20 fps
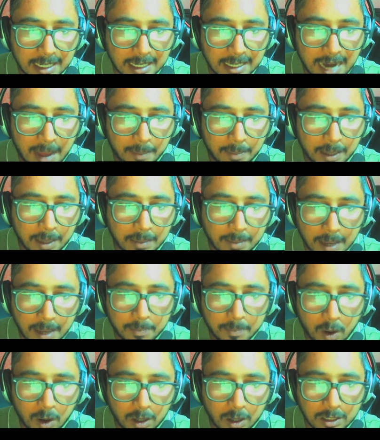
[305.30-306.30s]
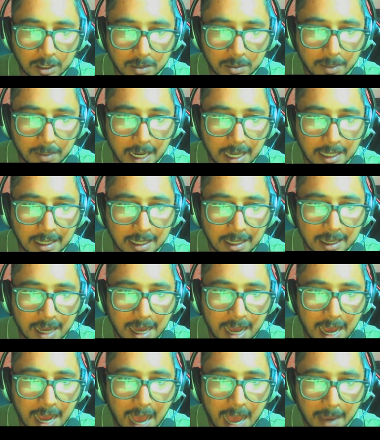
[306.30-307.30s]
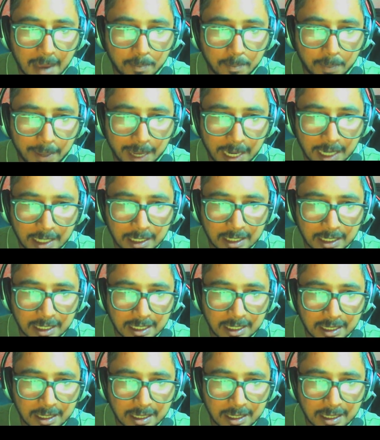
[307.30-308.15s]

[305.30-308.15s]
grabbing my pawns, but I pinned it.